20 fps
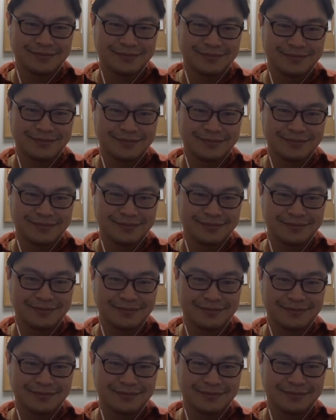
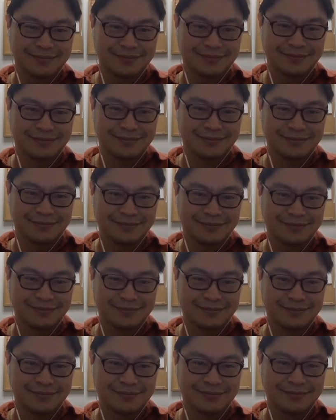
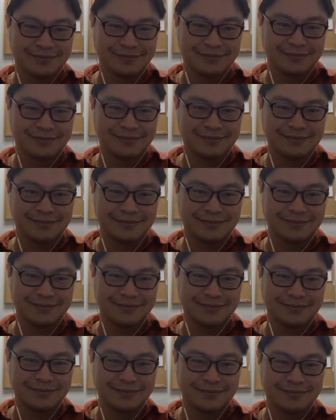
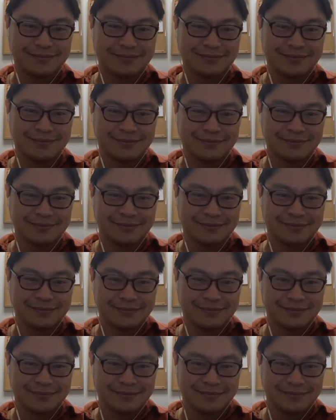
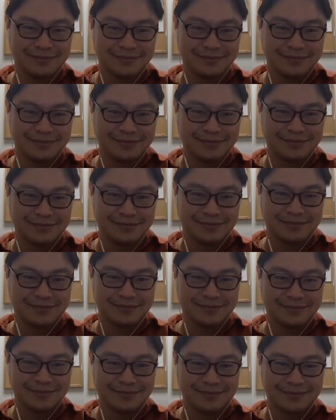
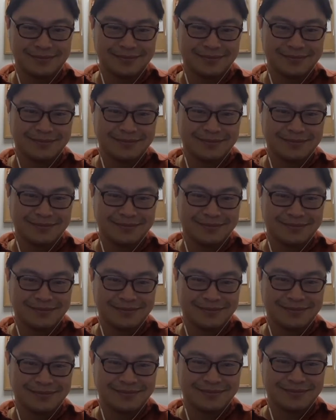
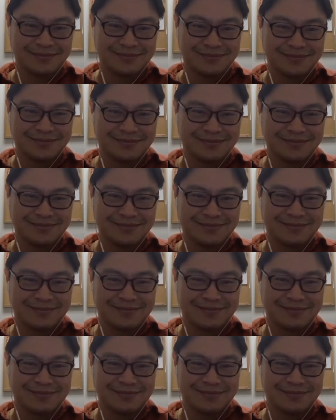
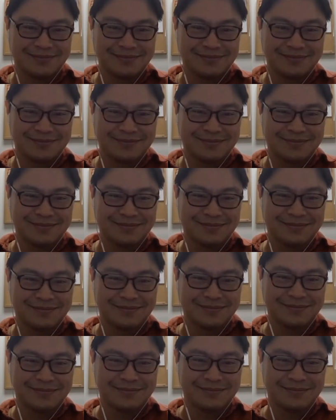[no speech]